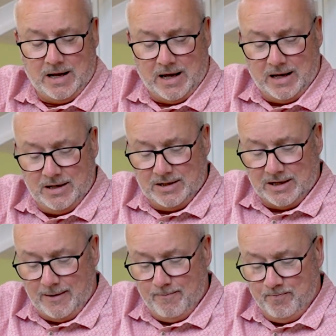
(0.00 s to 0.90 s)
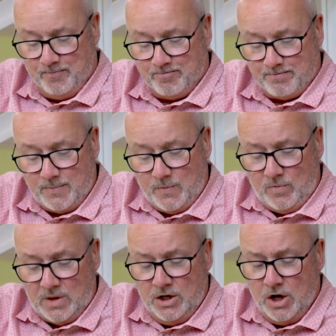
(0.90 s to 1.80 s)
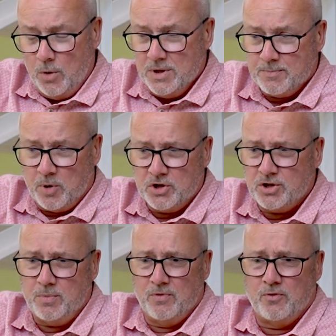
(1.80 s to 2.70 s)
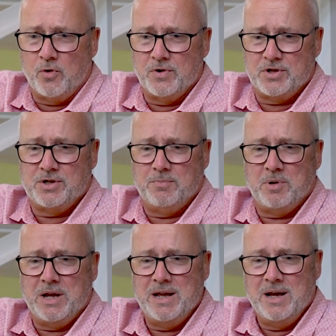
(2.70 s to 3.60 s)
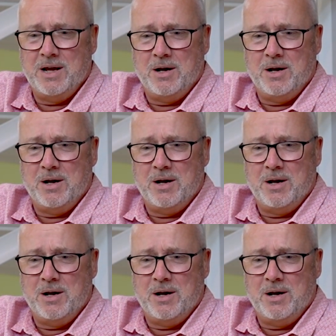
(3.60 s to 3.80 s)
And, it's possible for us to be